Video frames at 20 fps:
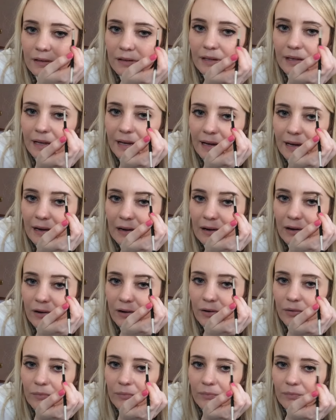
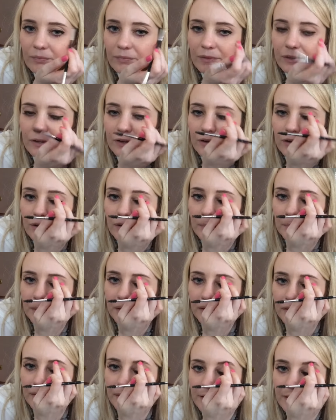Now, I
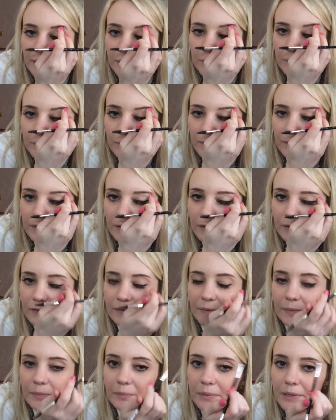messed it up.
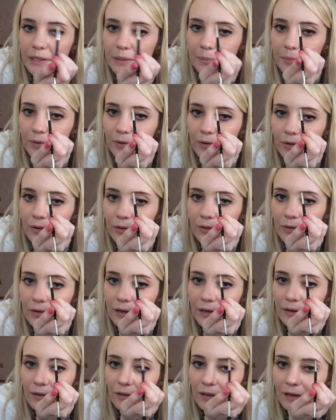Some people
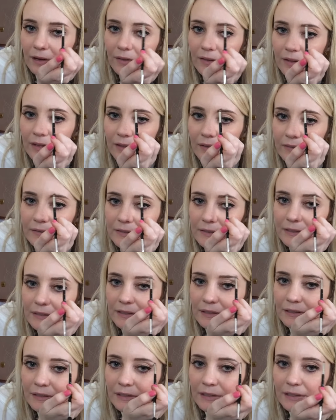in a lot of these
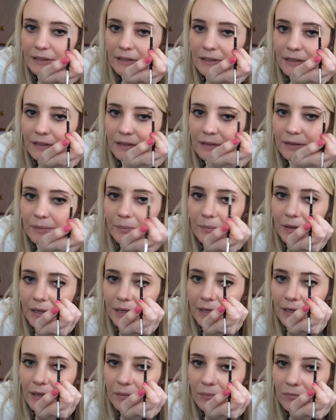
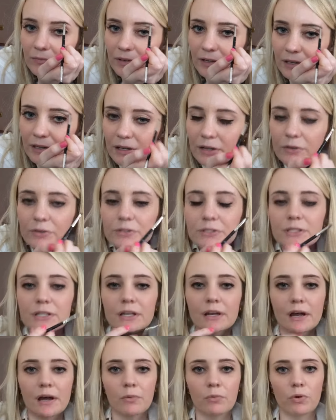makeup videos
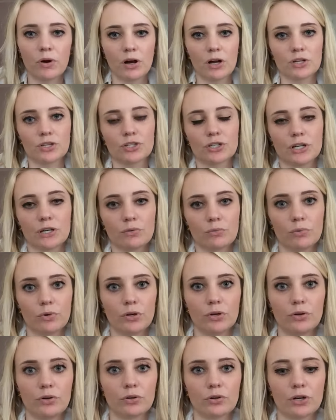that I watch get
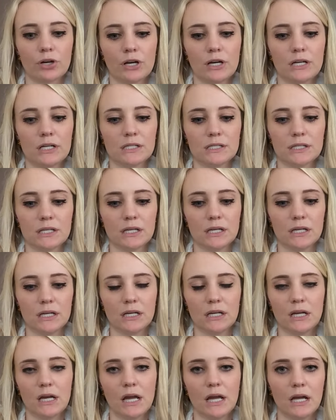real
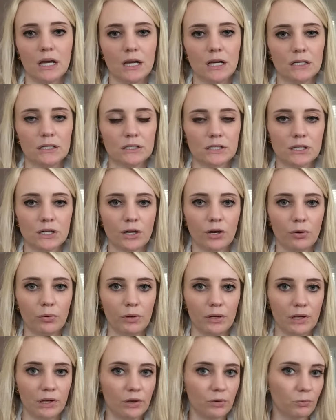crazy and go
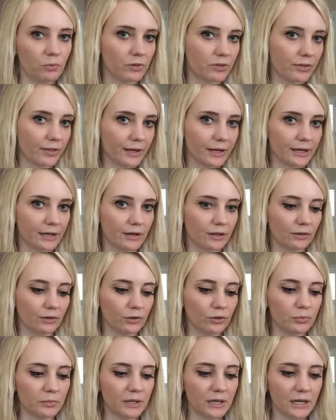in with like an
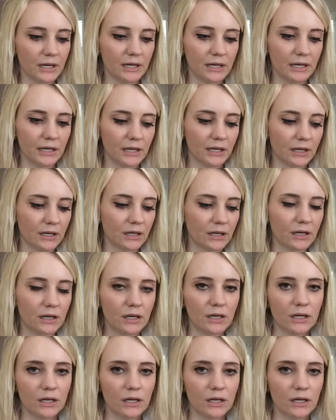illuminating